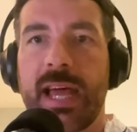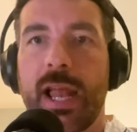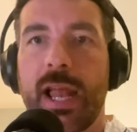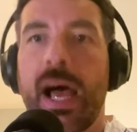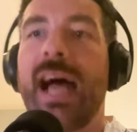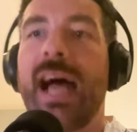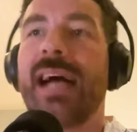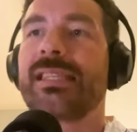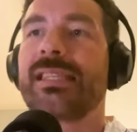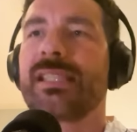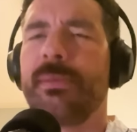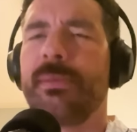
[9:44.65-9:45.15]
And
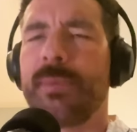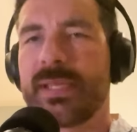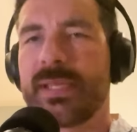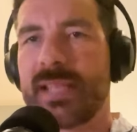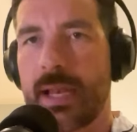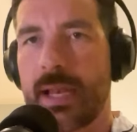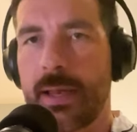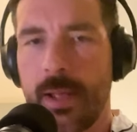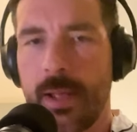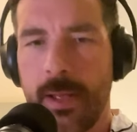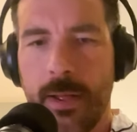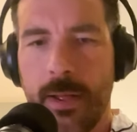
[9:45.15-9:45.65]
I asked him, I
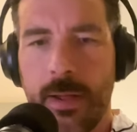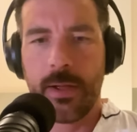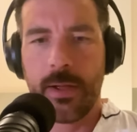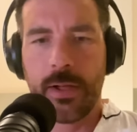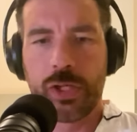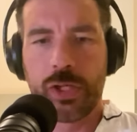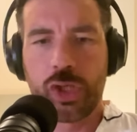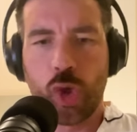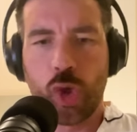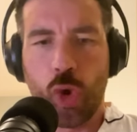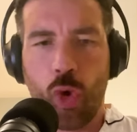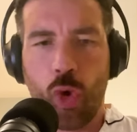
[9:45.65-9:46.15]
said,
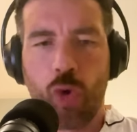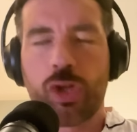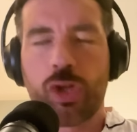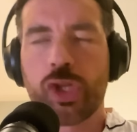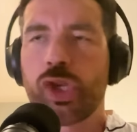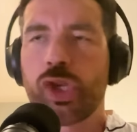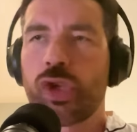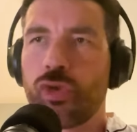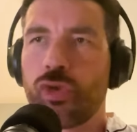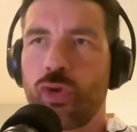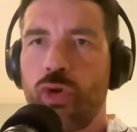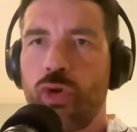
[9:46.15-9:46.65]
talk
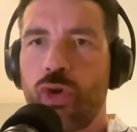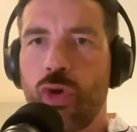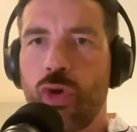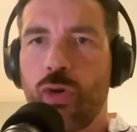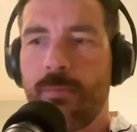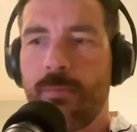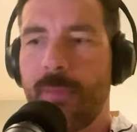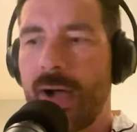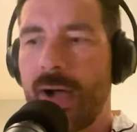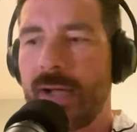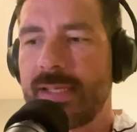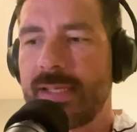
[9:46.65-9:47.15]
us through
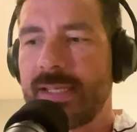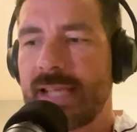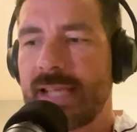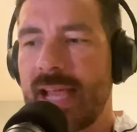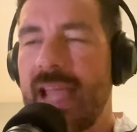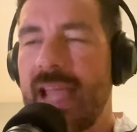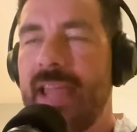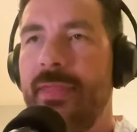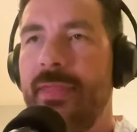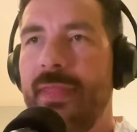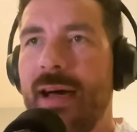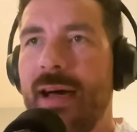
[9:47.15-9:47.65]
your
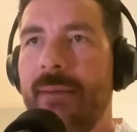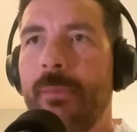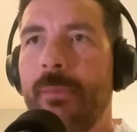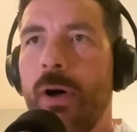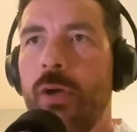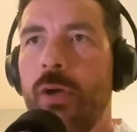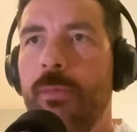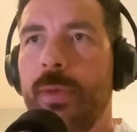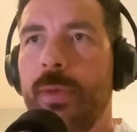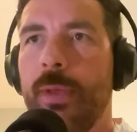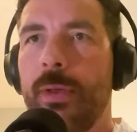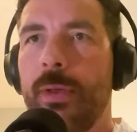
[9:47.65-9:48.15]
mindset in that
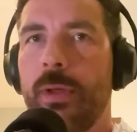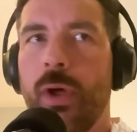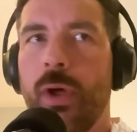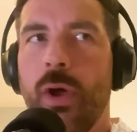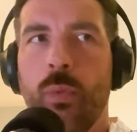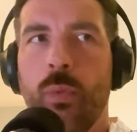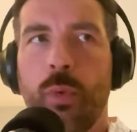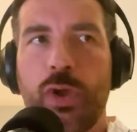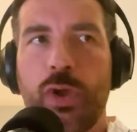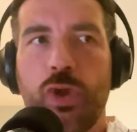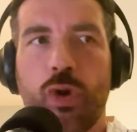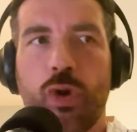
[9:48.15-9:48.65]
moment
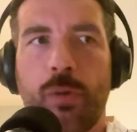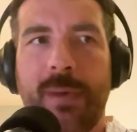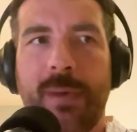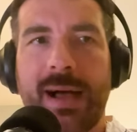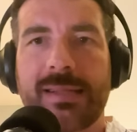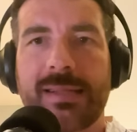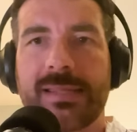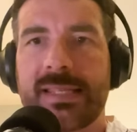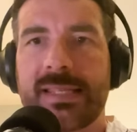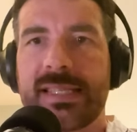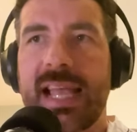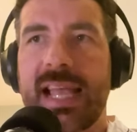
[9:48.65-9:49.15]
when you're
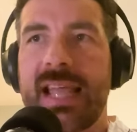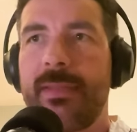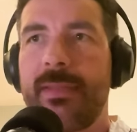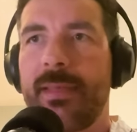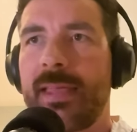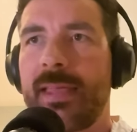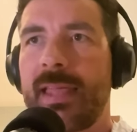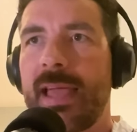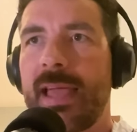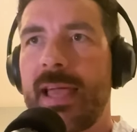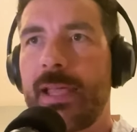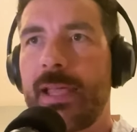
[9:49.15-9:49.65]
about to take the
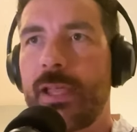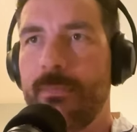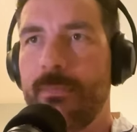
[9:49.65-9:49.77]
kick.